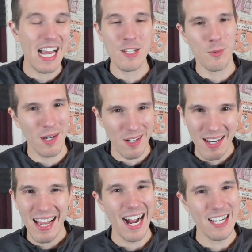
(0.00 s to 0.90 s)
That's where
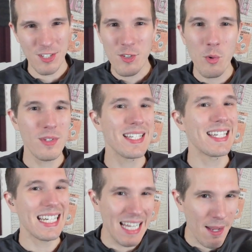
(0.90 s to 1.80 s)
I just don't
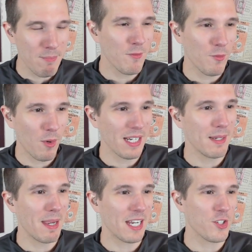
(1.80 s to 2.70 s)
see them
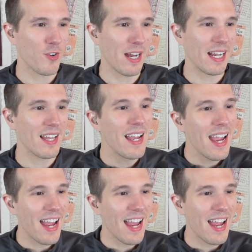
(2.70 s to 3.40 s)
wanting to make a trade.